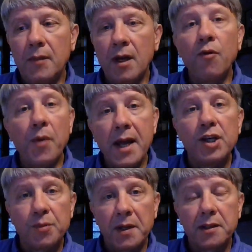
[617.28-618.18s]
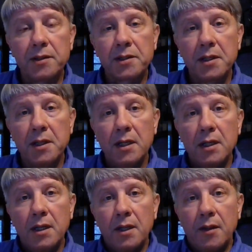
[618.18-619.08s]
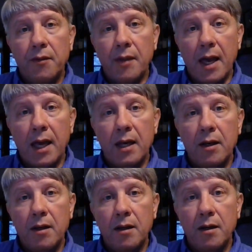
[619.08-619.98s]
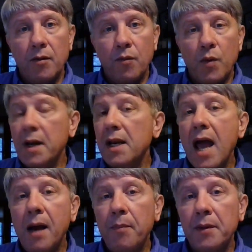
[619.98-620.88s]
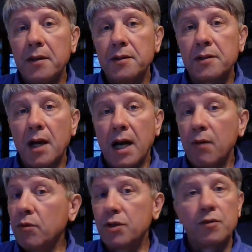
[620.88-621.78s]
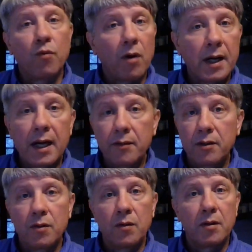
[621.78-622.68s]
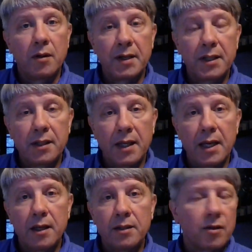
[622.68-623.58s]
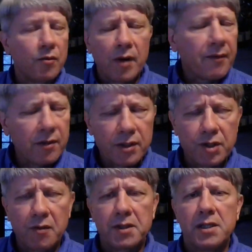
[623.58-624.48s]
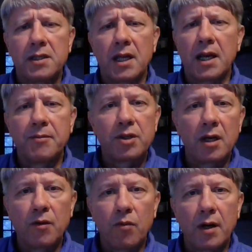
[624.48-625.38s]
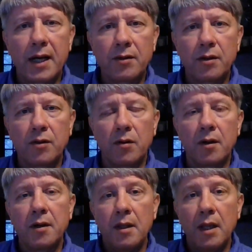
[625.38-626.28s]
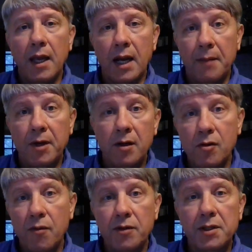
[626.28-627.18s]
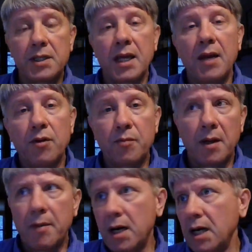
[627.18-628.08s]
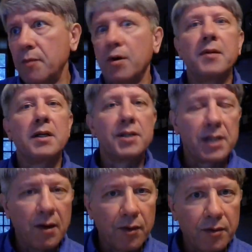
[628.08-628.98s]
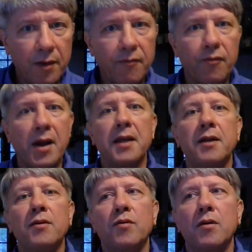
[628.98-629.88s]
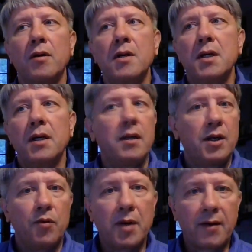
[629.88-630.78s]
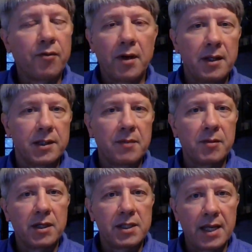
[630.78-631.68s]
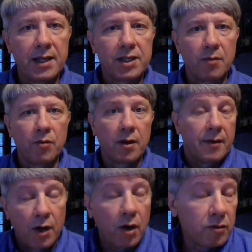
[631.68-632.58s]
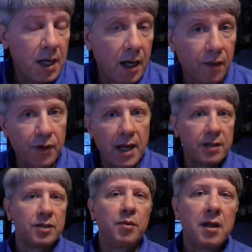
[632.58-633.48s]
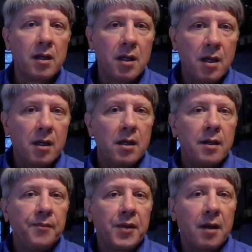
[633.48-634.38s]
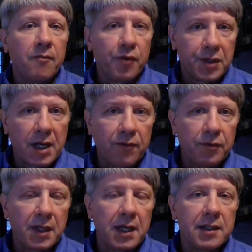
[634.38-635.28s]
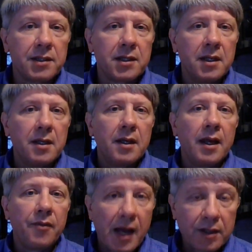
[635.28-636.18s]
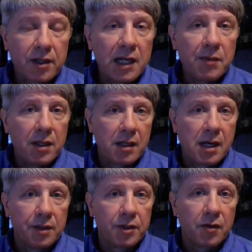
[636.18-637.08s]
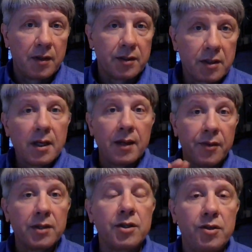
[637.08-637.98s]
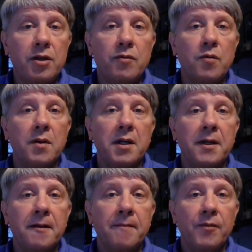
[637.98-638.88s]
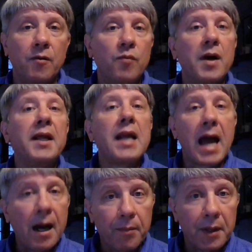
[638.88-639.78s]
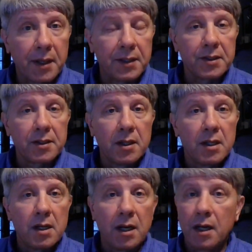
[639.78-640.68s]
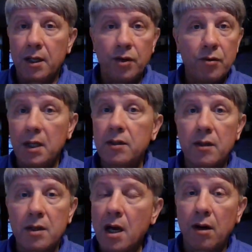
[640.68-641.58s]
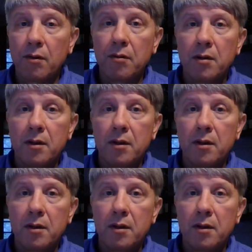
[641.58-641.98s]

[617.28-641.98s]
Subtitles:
arrangements that when it happens, I will just walk out the door. I'll get the kids or whatever the situation is, and I'm just going to walk out the door, and I'm going to go over and stay with my mom, or I'm going to stay with a friend, or, you know, whatever it is. I'm going to stay somewhere, a hotel if it has to be, for several days. And that's going to be the consequence. And this is your warning. When it happens, you need to know